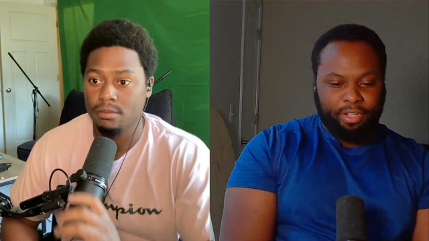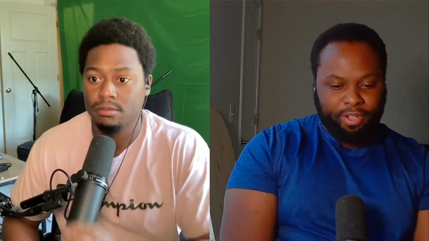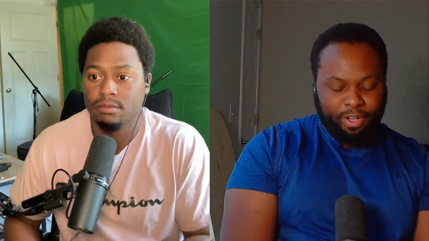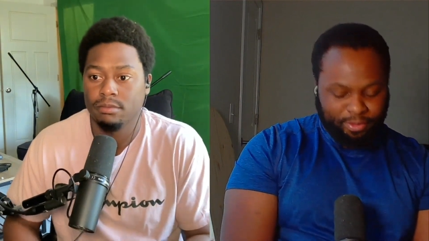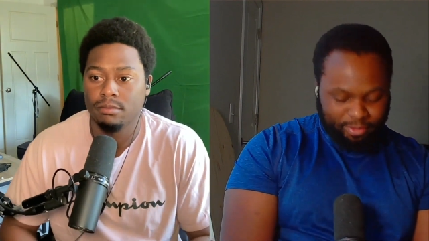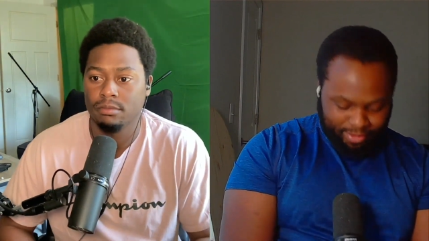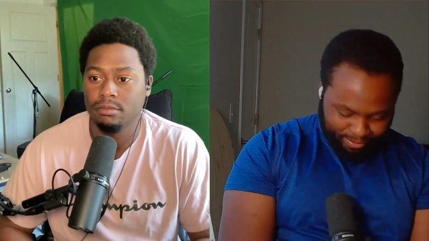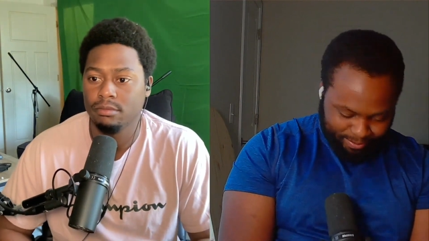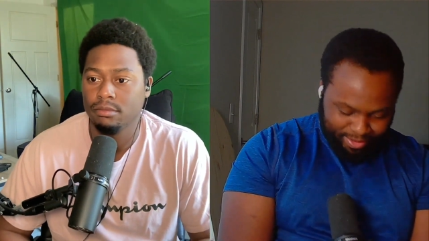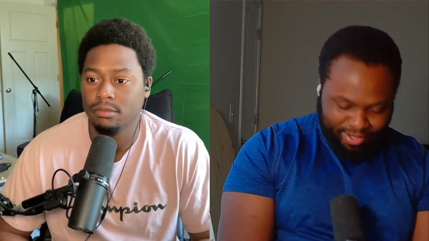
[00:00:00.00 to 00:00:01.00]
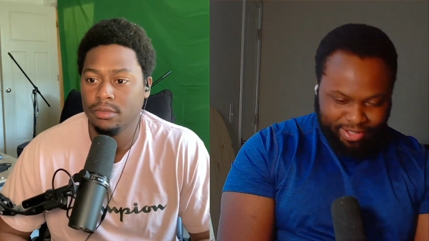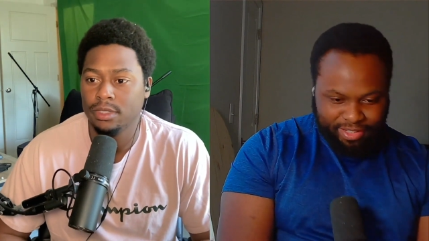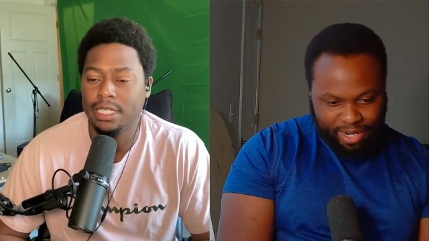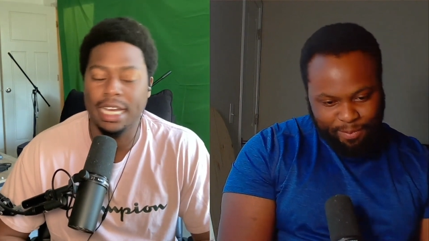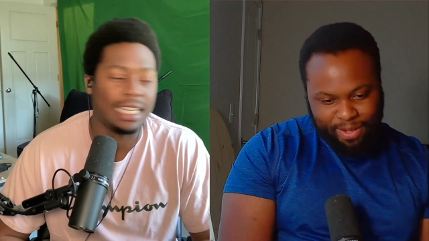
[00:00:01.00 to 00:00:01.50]
Speaker 1: Good. Oh, snap.
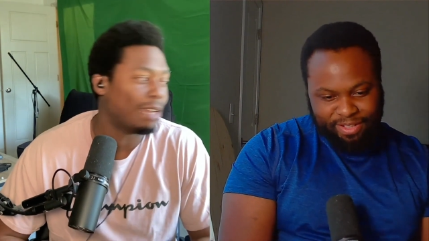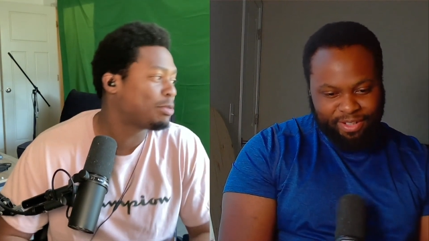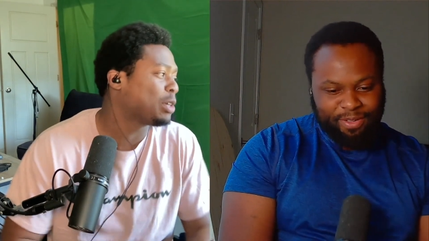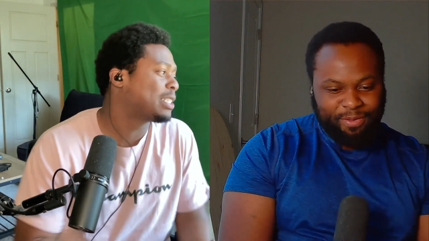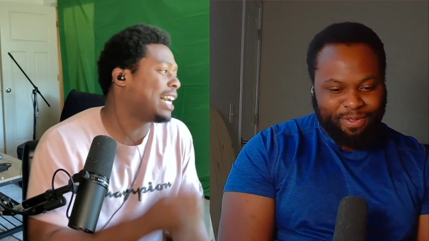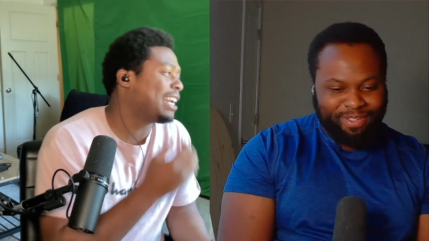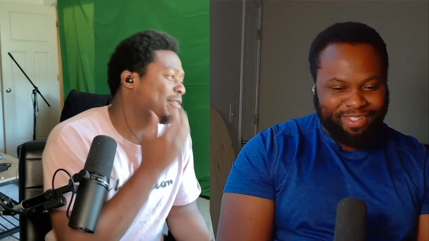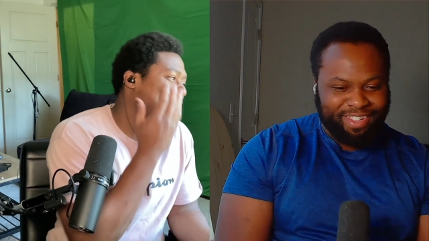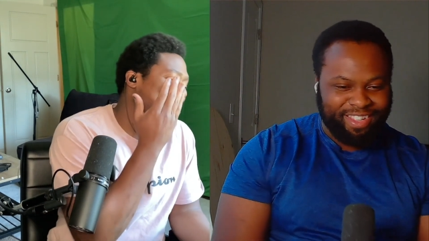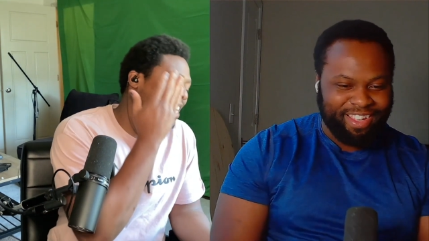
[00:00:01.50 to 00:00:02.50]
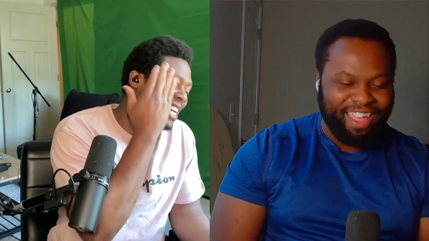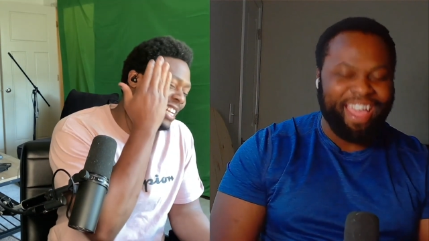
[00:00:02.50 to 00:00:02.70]
God, I'm so tired
Speaker 2: of this guy